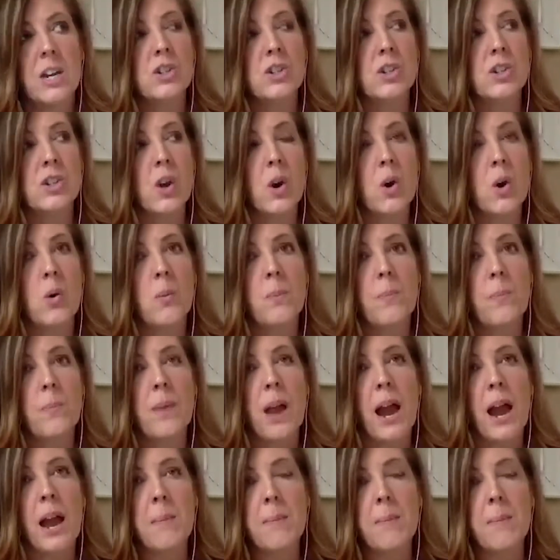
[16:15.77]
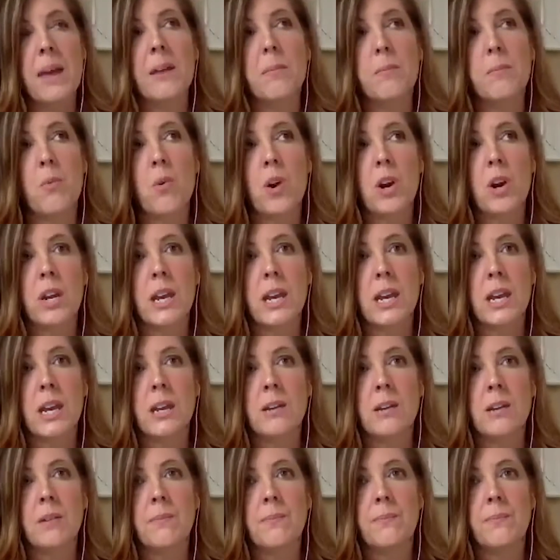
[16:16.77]
So I met
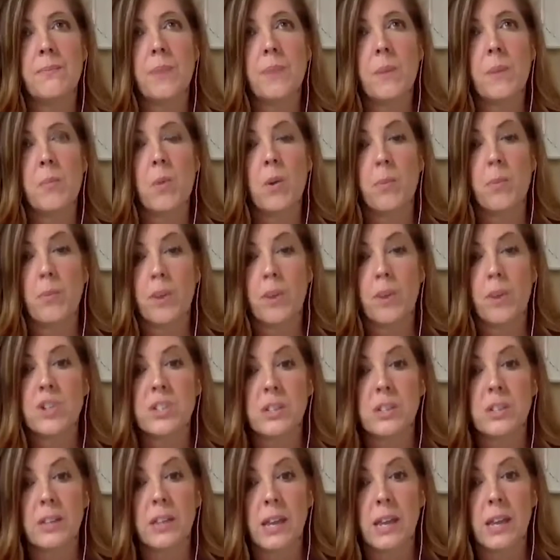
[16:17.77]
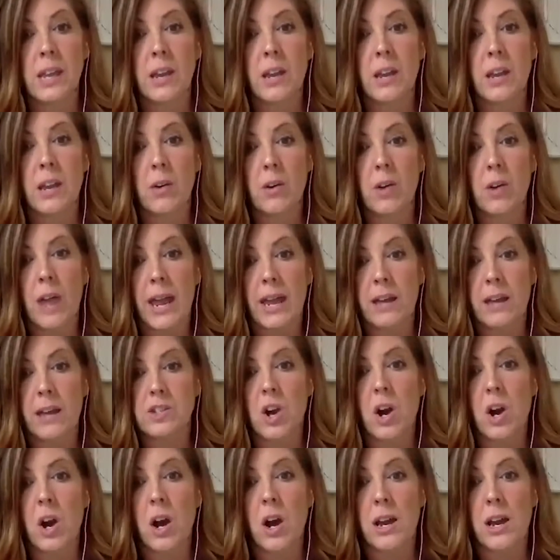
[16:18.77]
Morgan more personally,
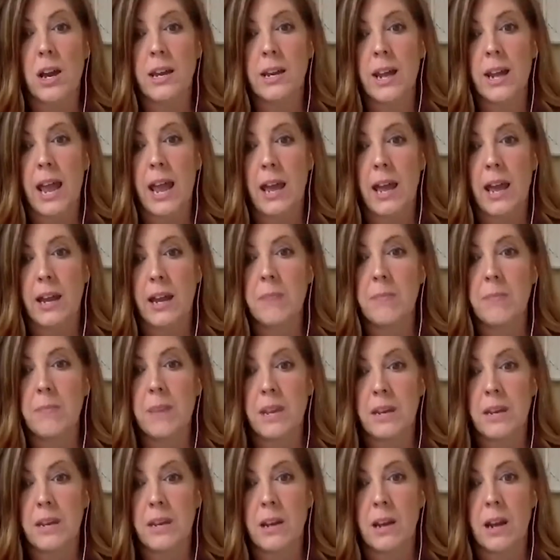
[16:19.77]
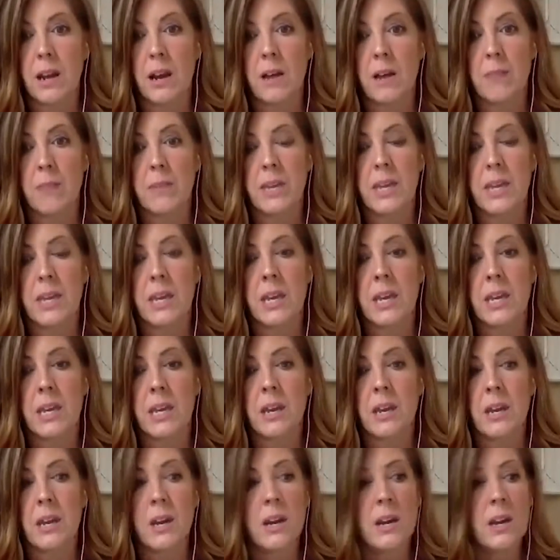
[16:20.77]
hands-on at Inman.
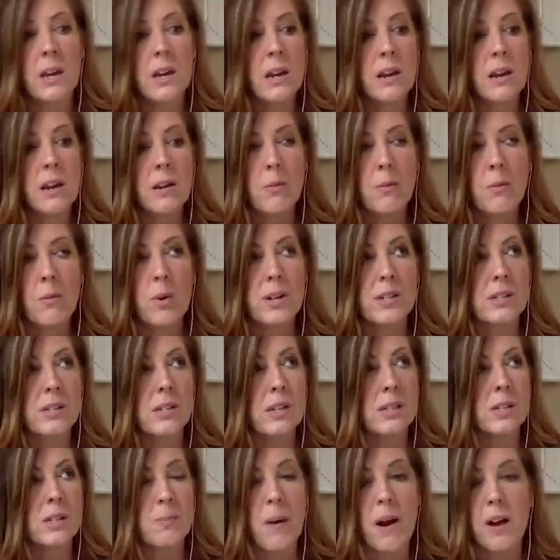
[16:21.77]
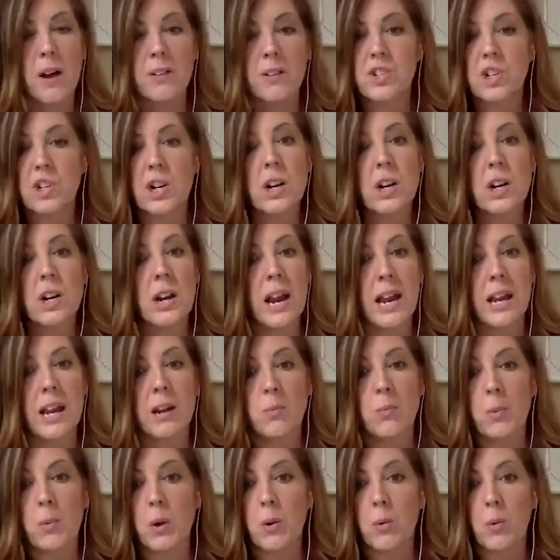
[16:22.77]
He was a sponsor,
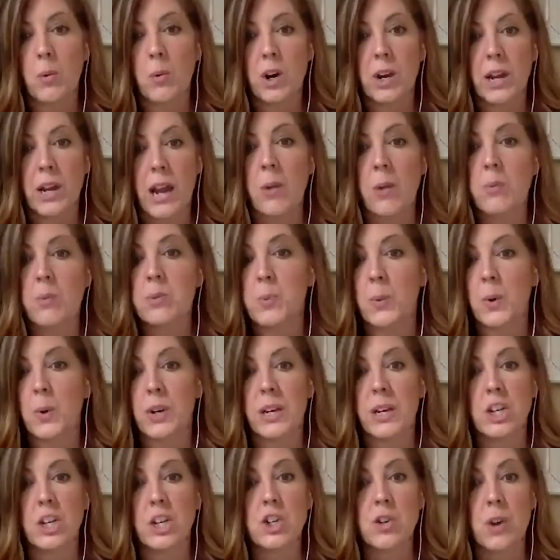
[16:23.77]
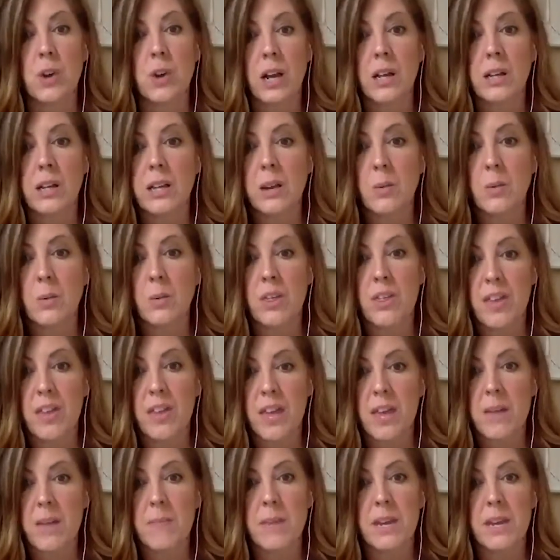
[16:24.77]
and I was working directly with
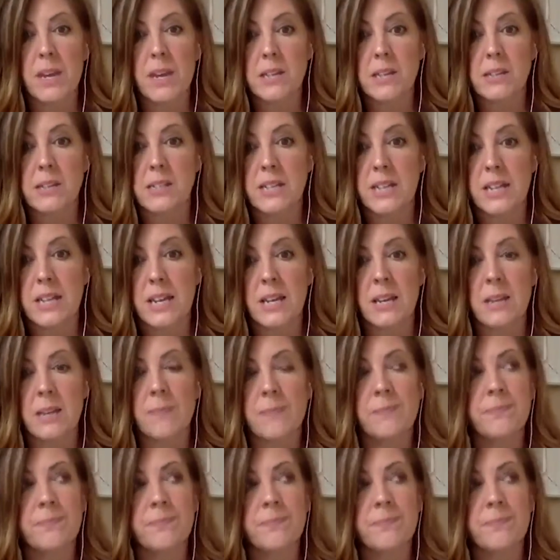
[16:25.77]
him and his team.